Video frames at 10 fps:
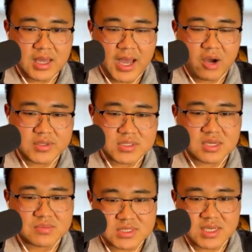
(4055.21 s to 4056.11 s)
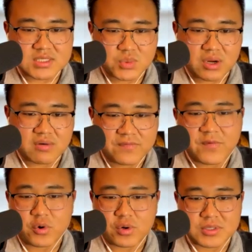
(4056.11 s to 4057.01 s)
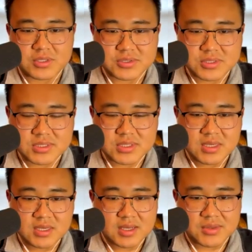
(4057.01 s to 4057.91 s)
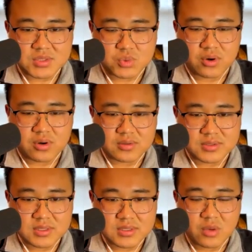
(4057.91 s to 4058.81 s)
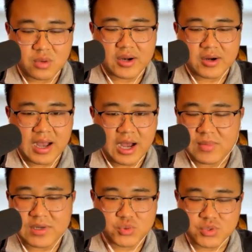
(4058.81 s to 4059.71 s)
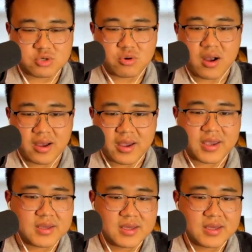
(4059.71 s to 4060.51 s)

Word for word: how in some sense we are foreigners in this world no matter how much we try